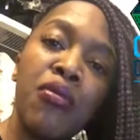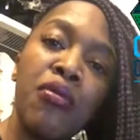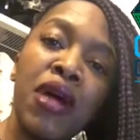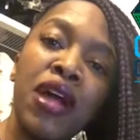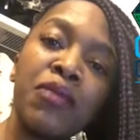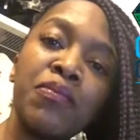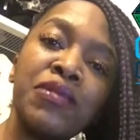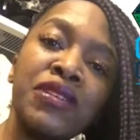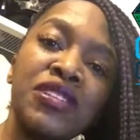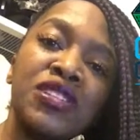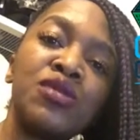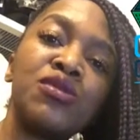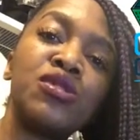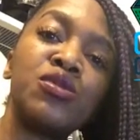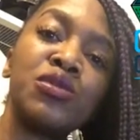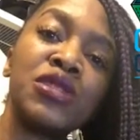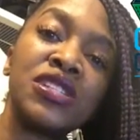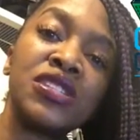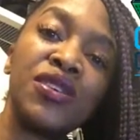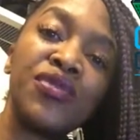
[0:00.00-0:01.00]
might be some
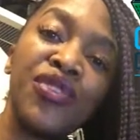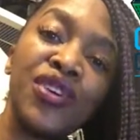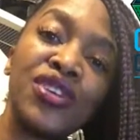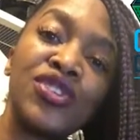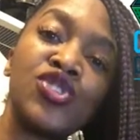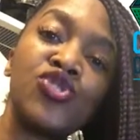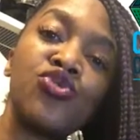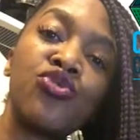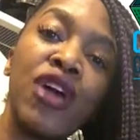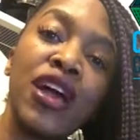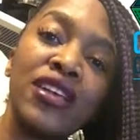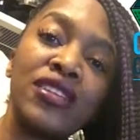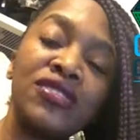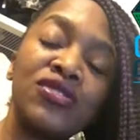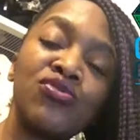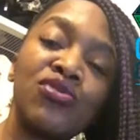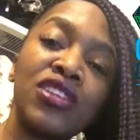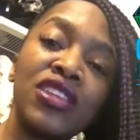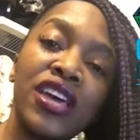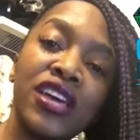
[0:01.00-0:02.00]
specific
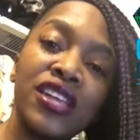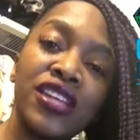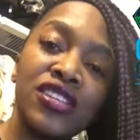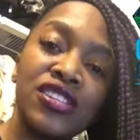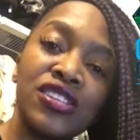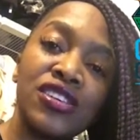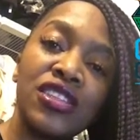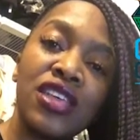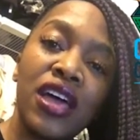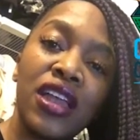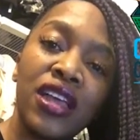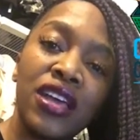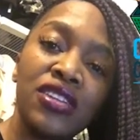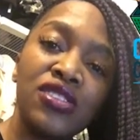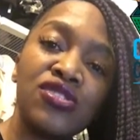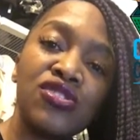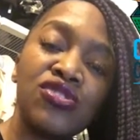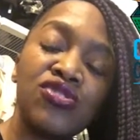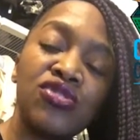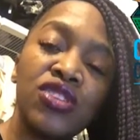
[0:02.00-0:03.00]
trends related to that
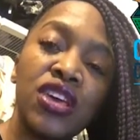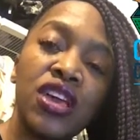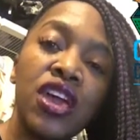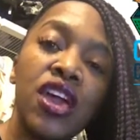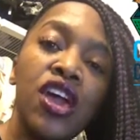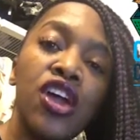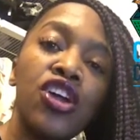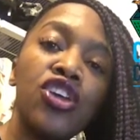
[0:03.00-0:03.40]
industry.